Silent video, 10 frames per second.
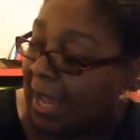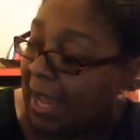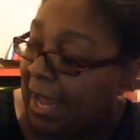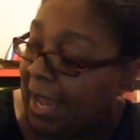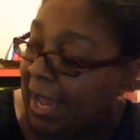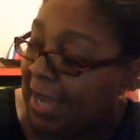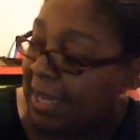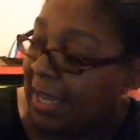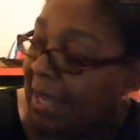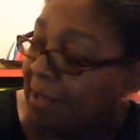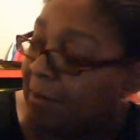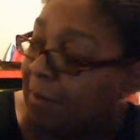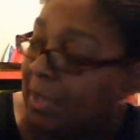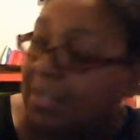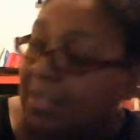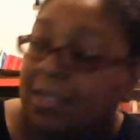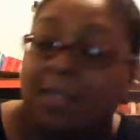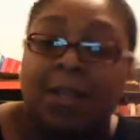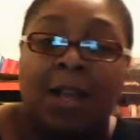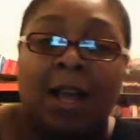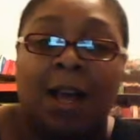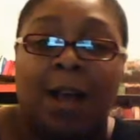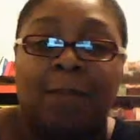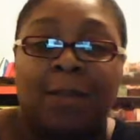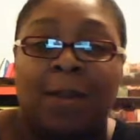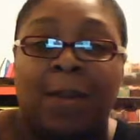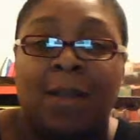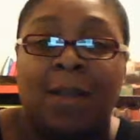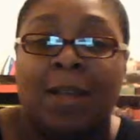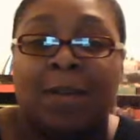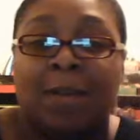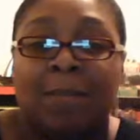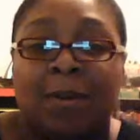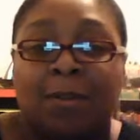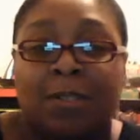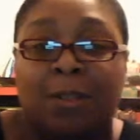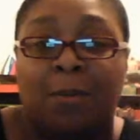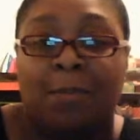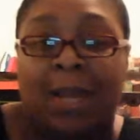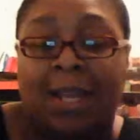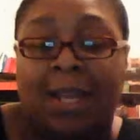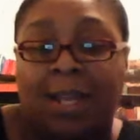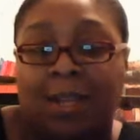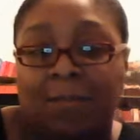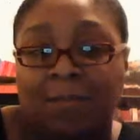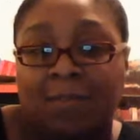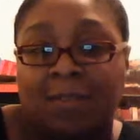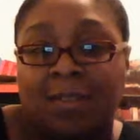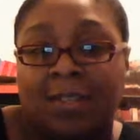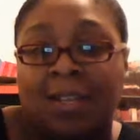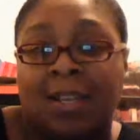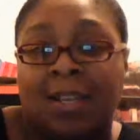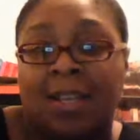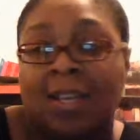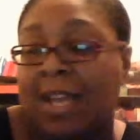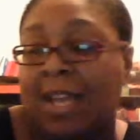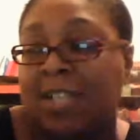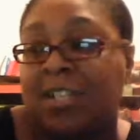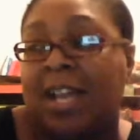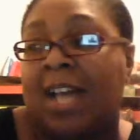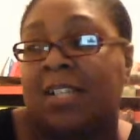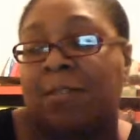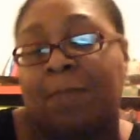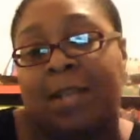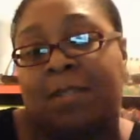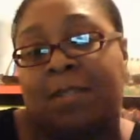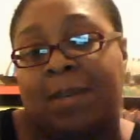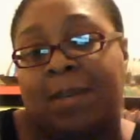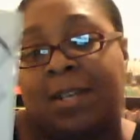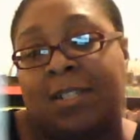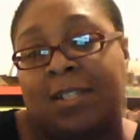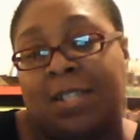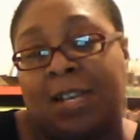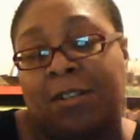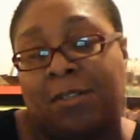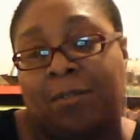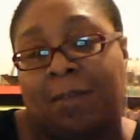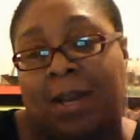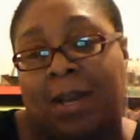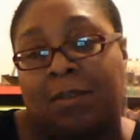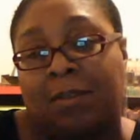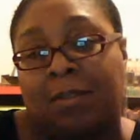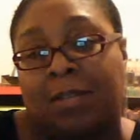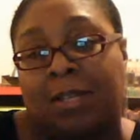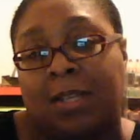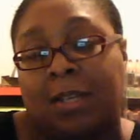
Annie L. Watson, milk soap making. And she has some recipes. She tells you about the